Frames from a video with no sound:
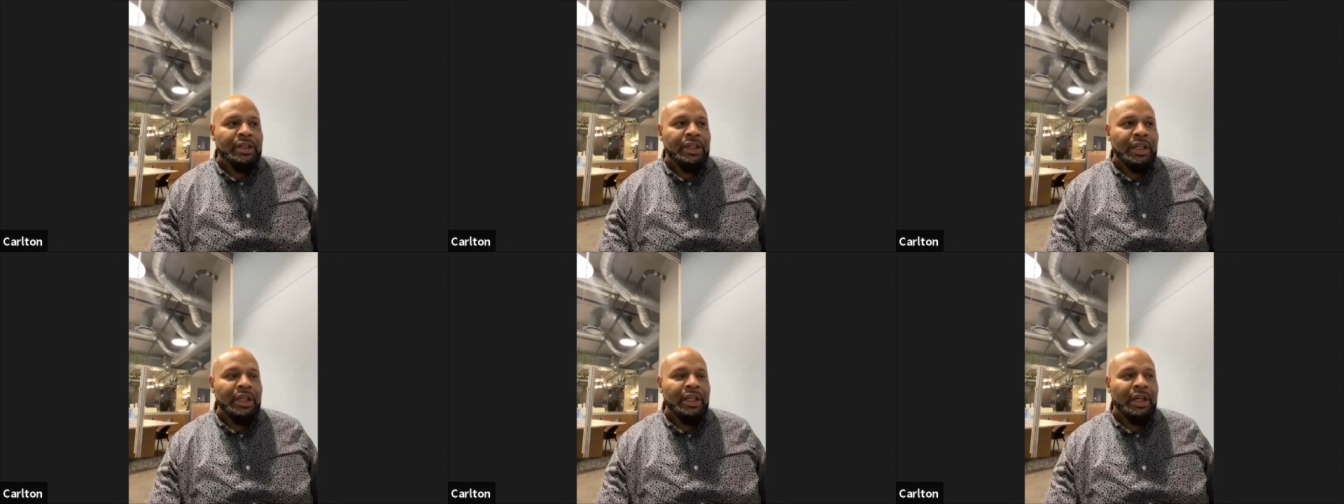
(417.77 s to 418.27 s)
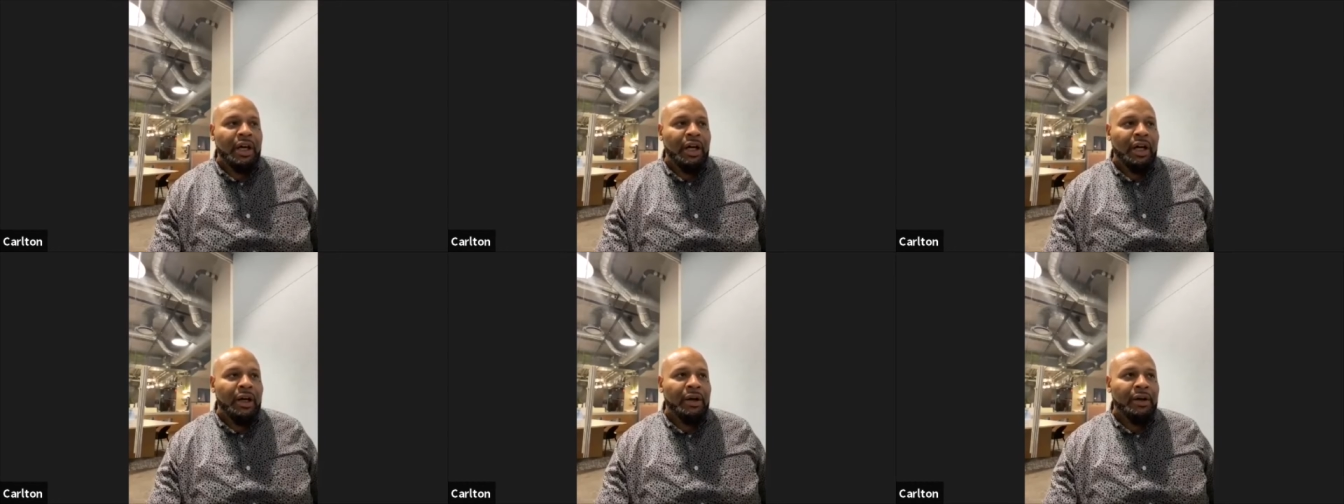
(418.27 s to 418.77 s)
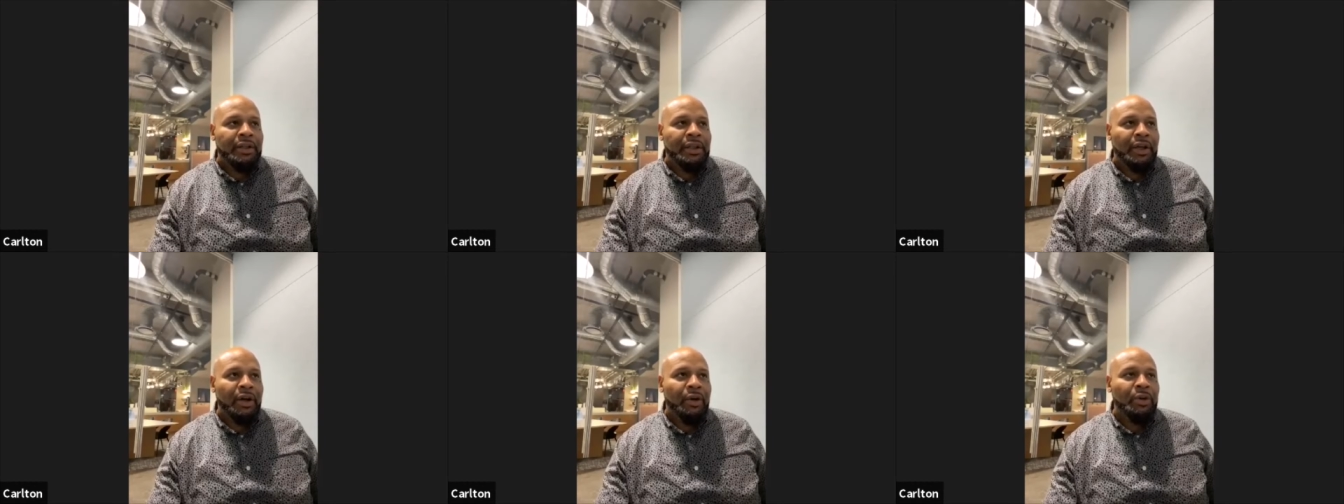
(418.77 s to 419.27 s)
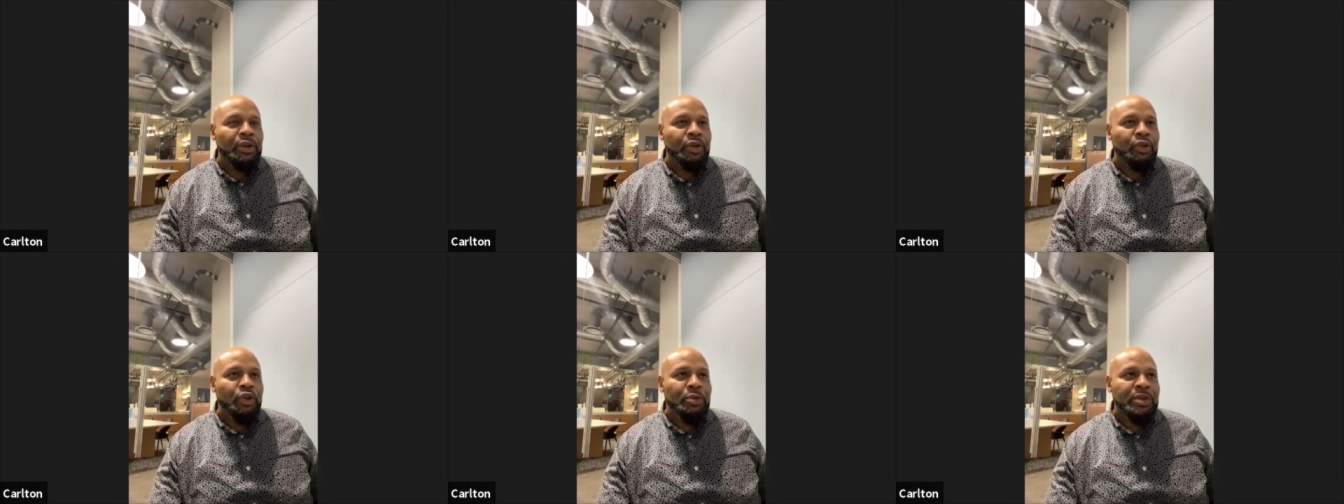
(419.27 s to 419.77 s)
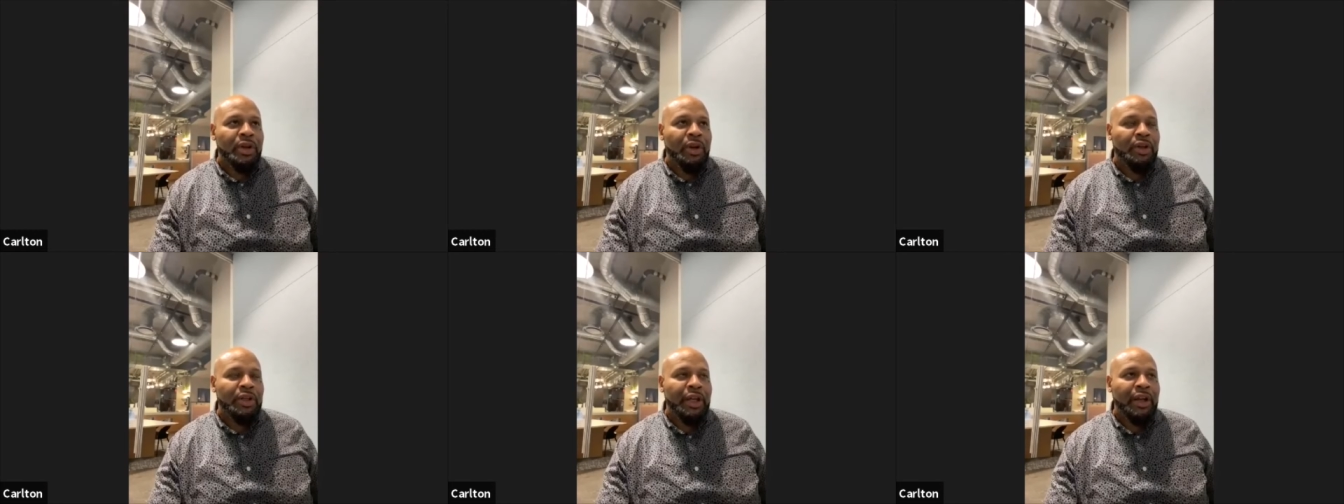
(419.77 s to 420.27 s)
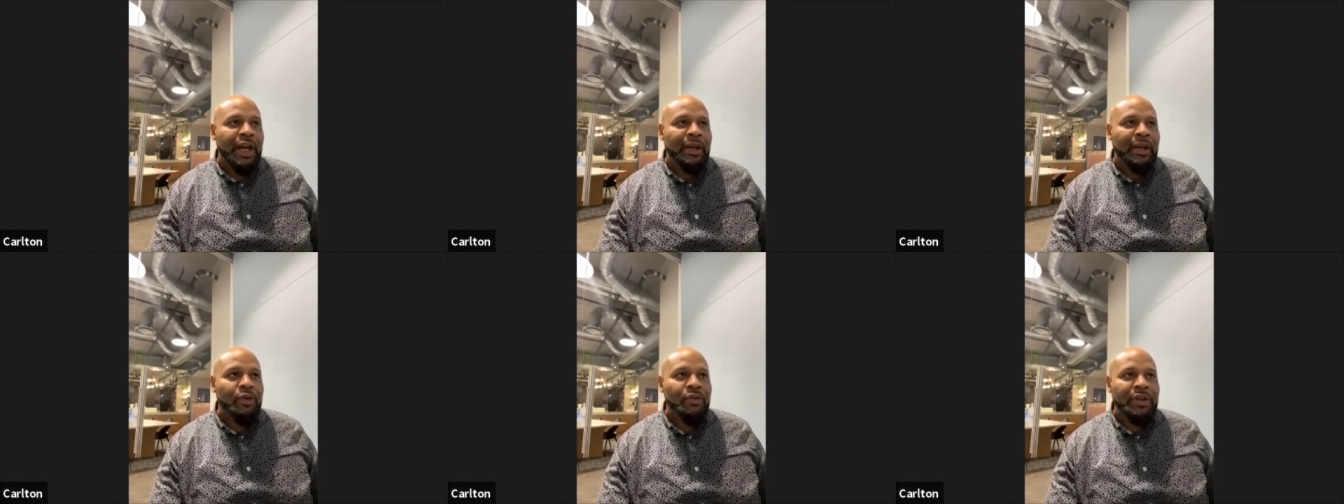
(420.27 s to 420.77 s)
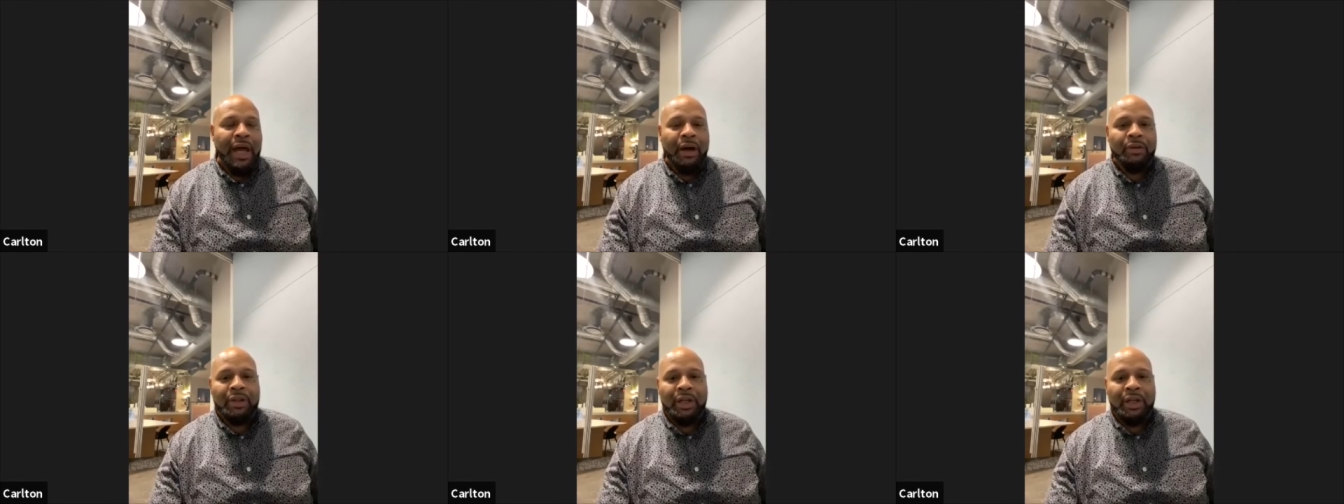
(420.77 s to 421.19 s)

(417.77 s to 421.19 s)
The older groups they're kind of moving out